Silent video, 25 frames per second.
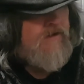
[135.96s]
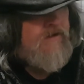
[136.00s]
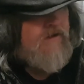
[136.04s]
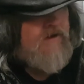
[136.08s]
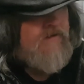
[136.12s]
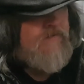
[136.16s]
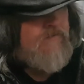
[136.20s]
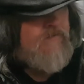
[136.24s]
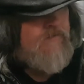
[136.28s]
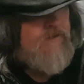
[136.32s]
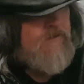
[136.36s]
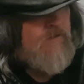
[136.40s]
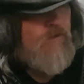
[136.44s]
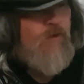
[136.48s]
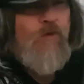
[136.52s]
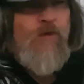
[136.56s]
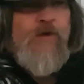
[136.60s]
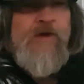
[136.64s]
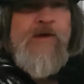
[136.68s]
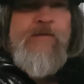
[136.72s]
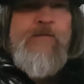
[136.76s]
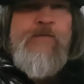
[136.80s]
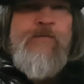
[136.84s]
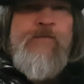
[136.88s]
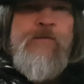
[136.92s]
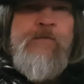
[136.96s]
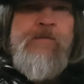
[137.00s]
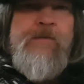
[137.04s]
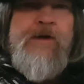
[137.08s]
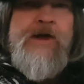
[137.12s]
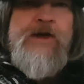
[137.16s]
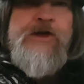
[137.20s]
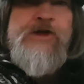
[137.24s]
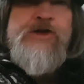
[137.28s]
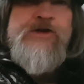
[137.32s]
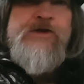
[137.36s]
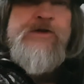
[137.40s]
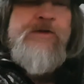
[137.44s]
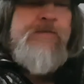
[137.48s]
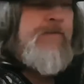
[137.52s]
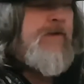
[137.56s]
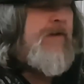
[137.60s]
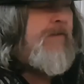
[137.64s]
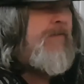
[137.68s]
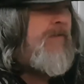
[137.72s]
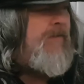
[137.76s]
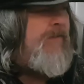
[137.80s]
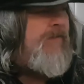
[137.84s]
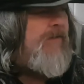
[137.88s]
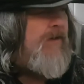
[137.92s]
giving you all the information of
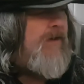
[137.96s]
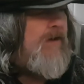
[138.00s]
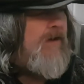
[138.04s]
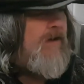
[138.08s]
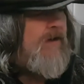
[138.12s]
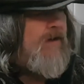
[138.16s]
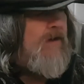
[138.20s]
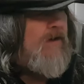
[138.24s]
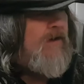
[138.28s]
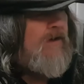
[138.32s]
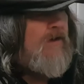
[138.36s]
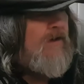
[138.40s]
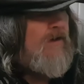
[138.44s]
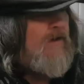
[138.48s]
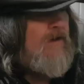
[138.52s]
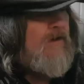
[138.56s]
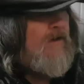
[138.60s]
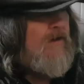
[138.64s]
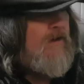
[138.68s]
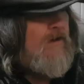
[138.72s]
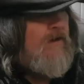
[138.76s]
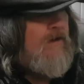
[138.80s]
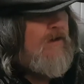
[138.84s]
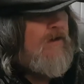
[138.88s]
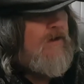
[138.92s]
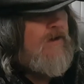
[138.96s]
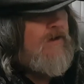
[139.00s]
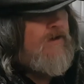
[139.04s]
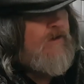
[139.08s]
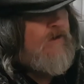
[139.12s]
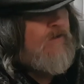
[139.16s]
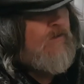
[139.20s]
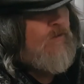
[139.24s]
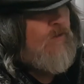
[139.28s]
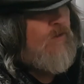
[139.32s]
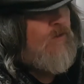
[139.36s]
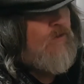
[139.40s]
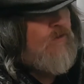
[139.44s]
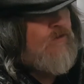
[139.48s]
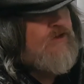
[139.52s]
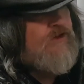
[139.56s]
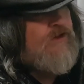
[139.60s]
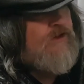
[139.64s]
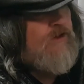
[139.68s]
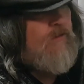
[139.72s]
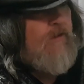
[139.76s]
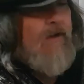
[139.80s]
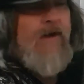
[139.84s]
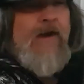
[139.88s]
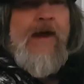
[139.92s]
everything, you
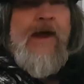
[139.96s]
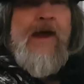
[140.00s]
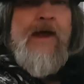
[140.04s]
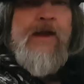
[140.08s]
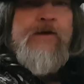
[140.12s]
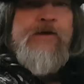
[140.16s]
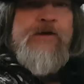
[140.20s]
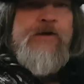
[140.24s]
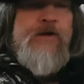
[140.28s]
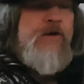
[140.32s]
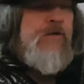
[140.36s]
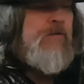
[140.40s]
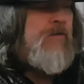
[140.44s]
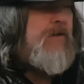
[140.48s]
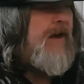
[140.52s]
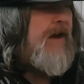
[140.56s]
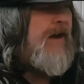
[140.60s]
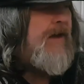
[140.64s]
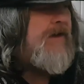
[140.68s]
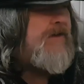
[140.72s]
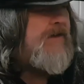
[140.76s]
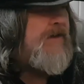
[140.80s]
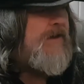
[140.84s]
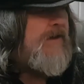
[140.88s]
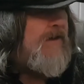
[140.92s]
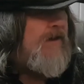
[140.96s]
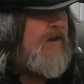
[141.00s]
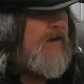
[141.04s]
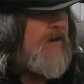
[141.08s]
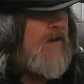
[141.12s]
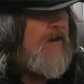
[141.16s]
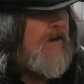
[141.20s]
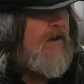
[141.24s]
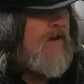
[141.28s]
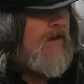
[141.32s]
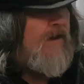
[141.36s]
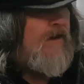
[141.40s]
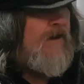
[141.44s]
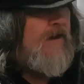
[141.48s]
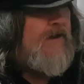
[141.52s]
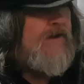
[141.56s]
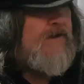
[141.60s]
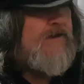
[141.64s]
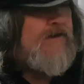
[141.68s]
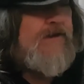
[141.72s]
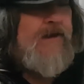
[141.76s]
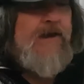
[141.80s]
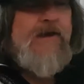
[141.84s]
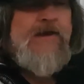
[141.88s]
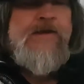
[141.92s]
also do get
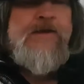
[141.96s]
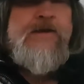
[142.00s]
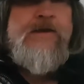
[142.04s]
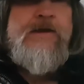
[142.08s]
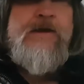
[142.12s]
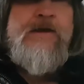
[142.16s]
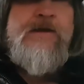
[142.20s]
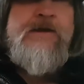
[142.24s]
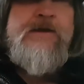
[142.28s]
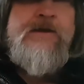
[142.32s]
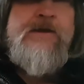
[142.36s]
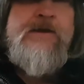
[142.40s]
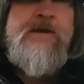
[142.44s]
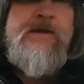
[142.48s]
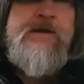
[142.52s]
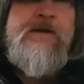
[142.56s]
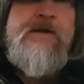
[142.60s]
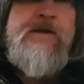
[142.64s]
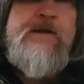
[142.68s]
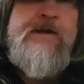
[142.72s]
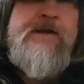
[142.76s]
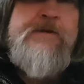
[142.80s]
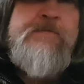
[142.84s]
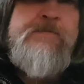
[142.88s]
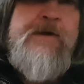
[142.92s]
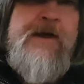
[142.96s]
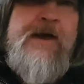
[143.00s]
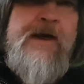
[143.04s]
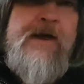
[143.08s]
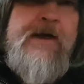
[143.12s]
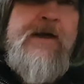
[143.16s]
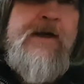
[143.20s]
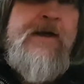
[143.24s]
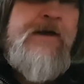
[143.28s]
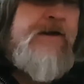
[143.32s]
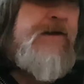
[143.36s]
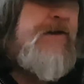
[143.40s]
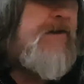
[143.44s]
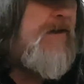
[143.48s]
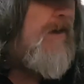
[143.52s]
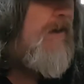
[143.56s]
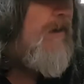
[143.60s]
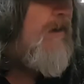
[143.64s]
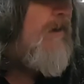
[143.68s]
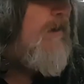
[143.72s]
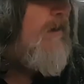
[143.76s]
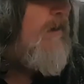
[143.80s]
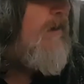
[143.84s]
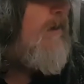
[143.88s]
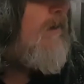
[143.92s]
6 discs in this package,
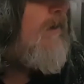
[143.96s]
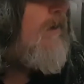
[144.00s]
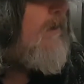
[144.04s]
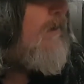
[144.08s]
and